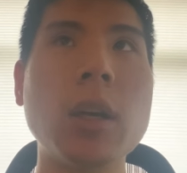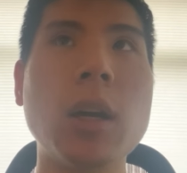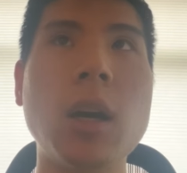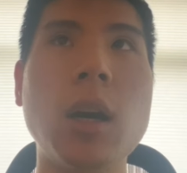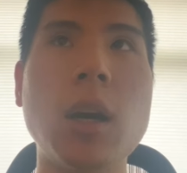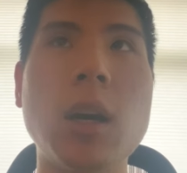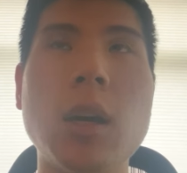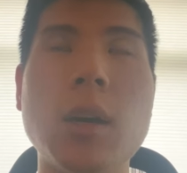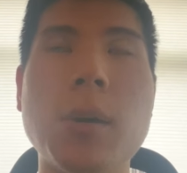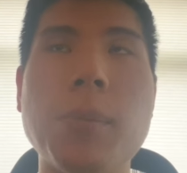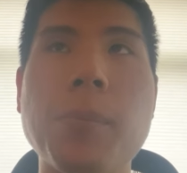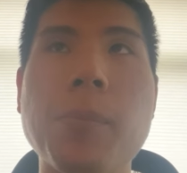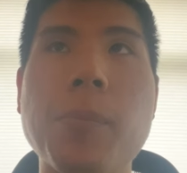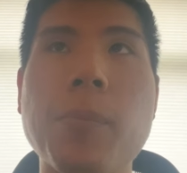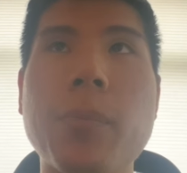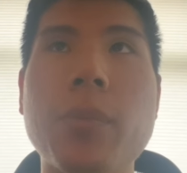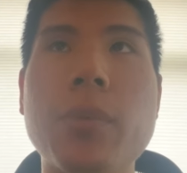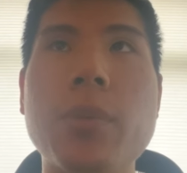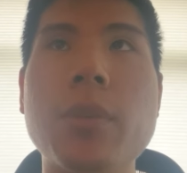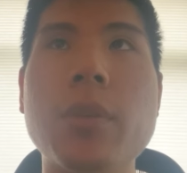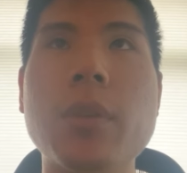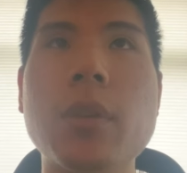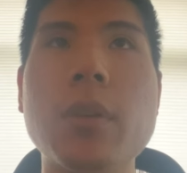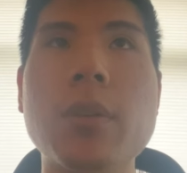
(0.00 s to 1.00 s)
Um,
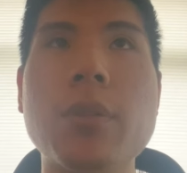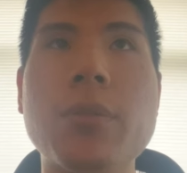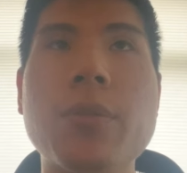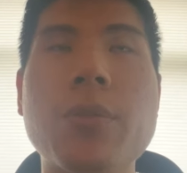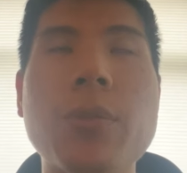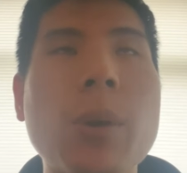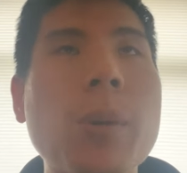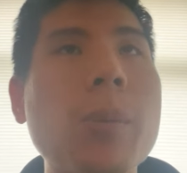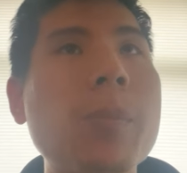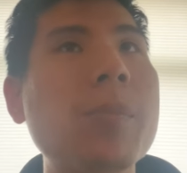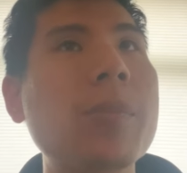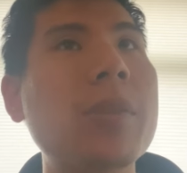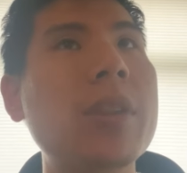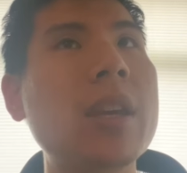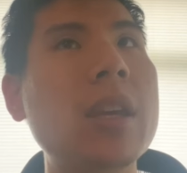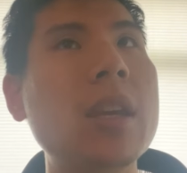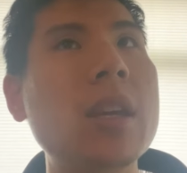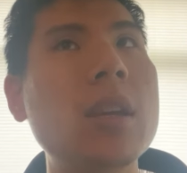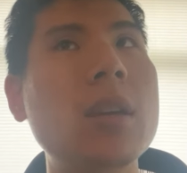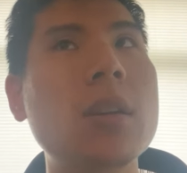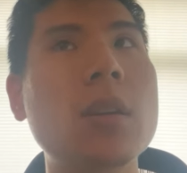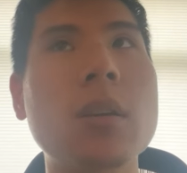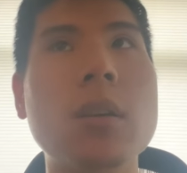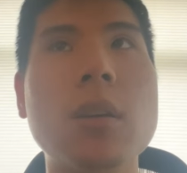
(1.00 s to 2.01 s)
from
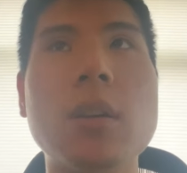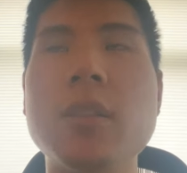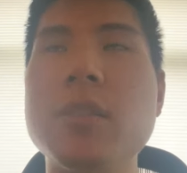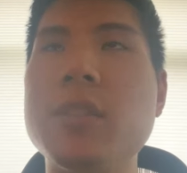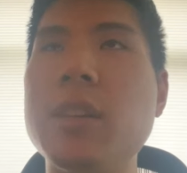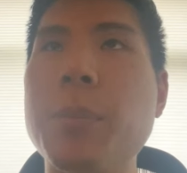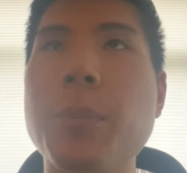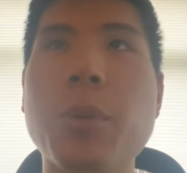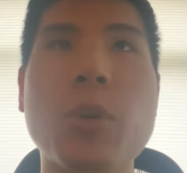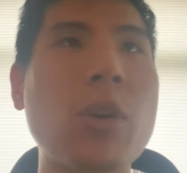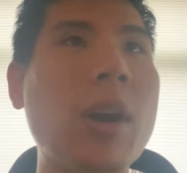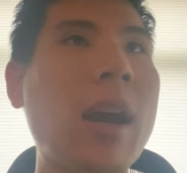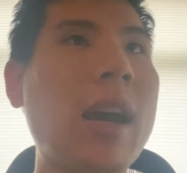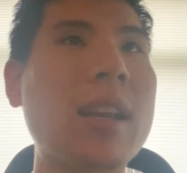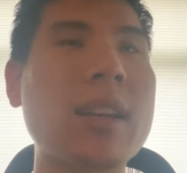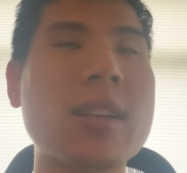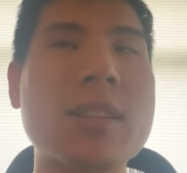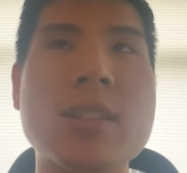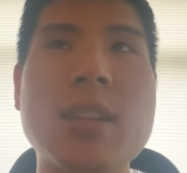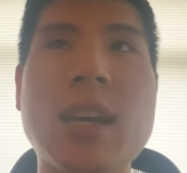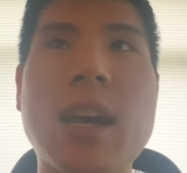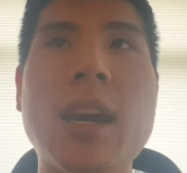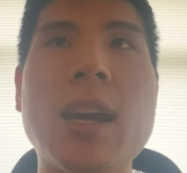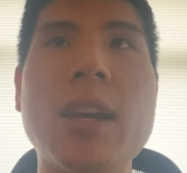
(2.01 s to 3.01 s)
the Democratic
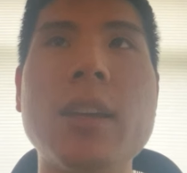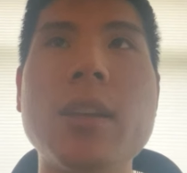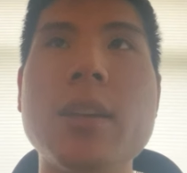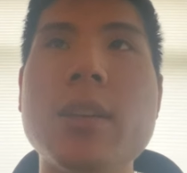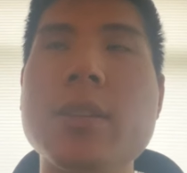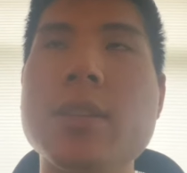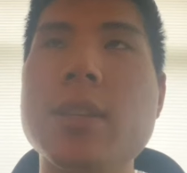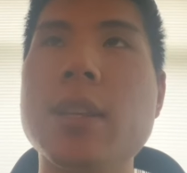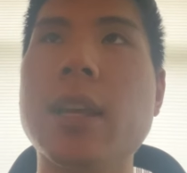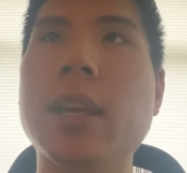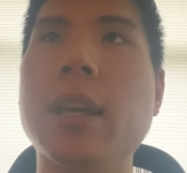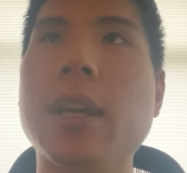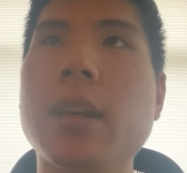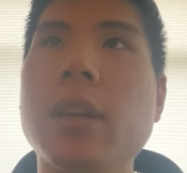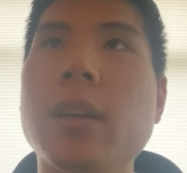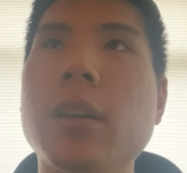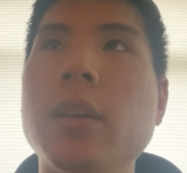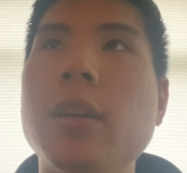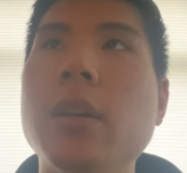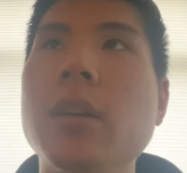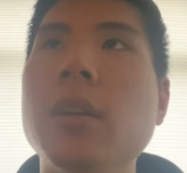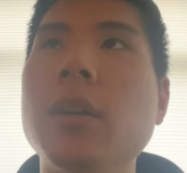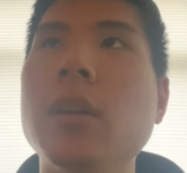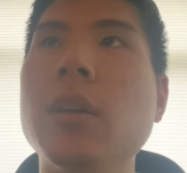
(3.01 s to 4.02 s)
side is like,
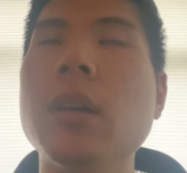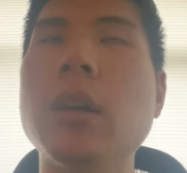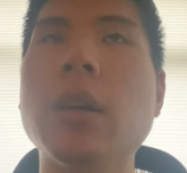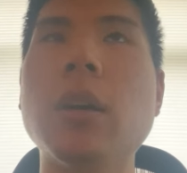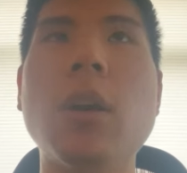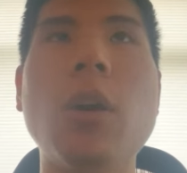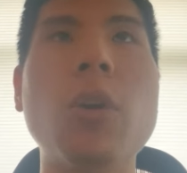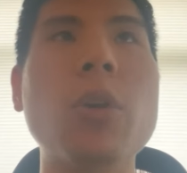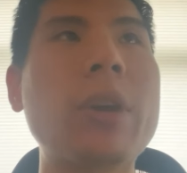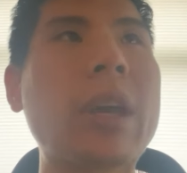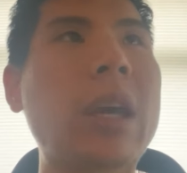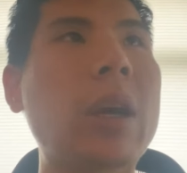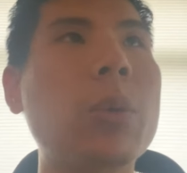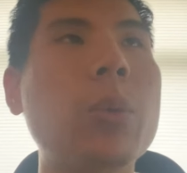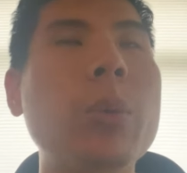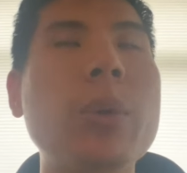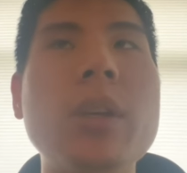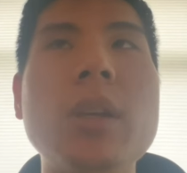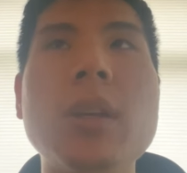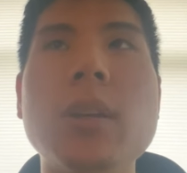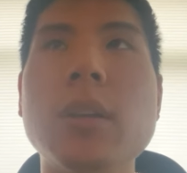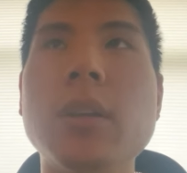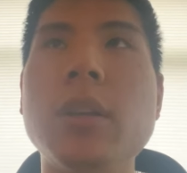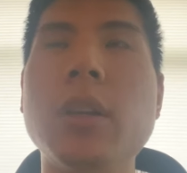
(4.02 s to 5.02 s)
okay,
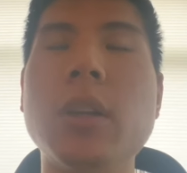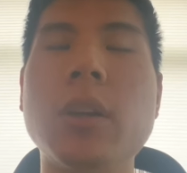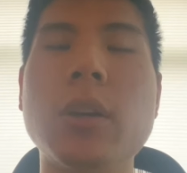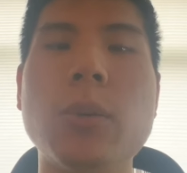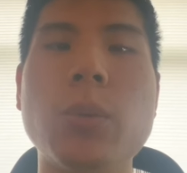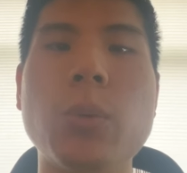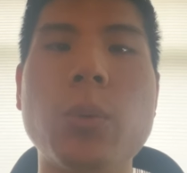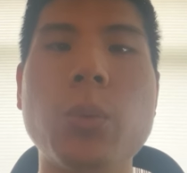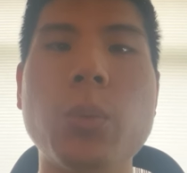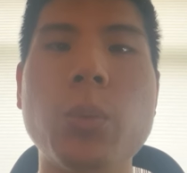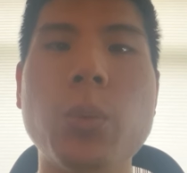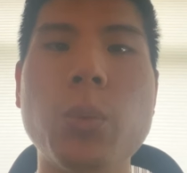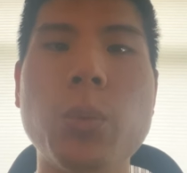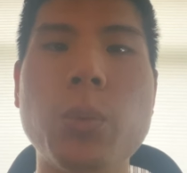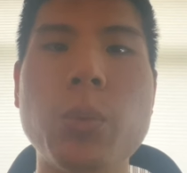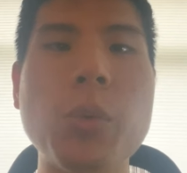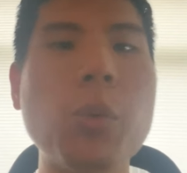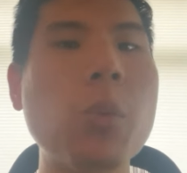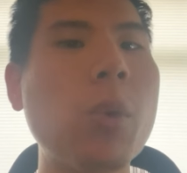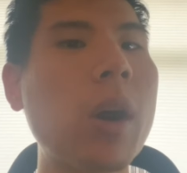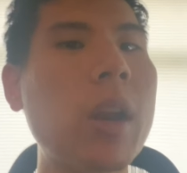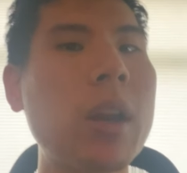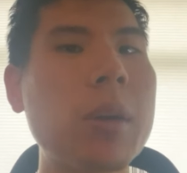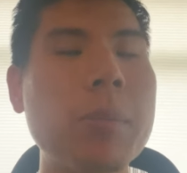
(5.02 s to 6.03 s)
we, you know, we
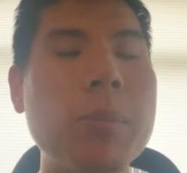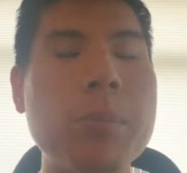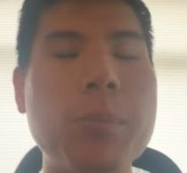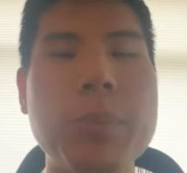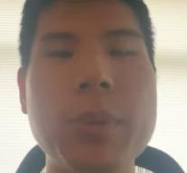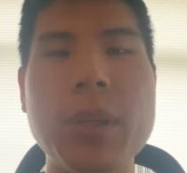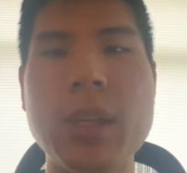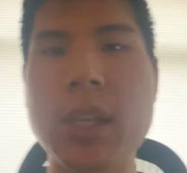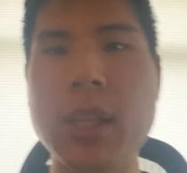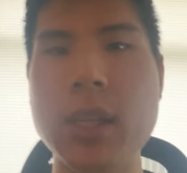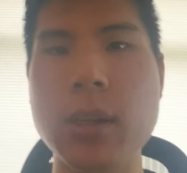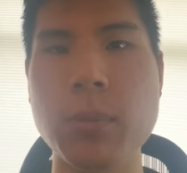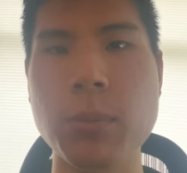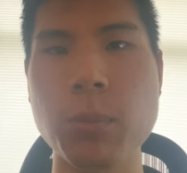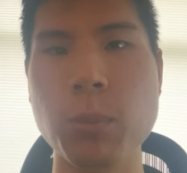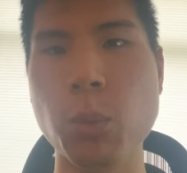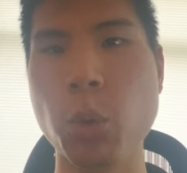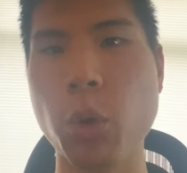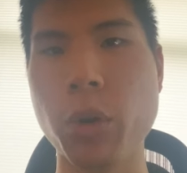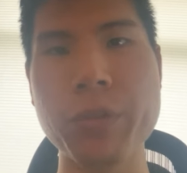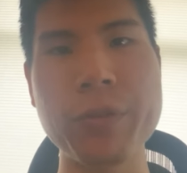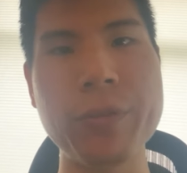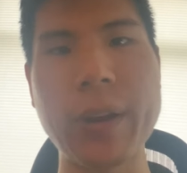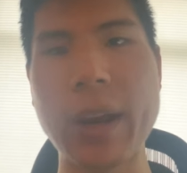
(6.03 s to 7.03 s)
want to be
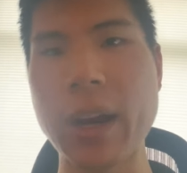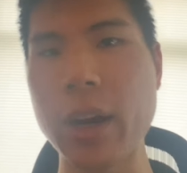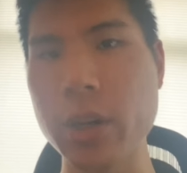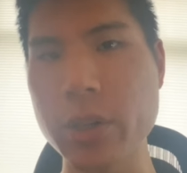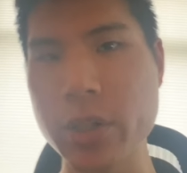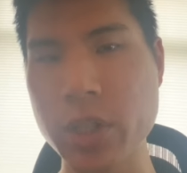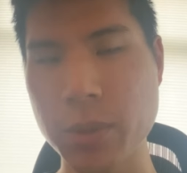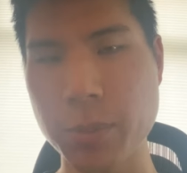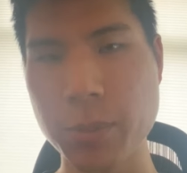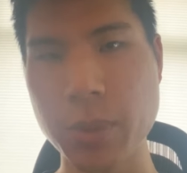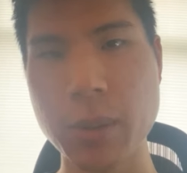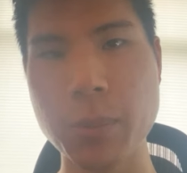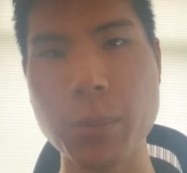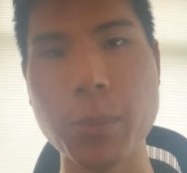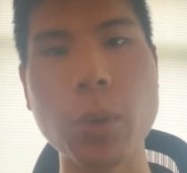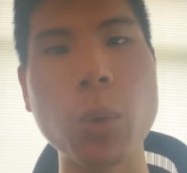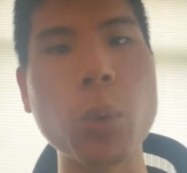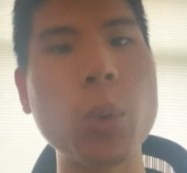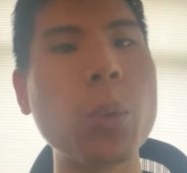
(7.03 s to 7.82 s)
more fair to people.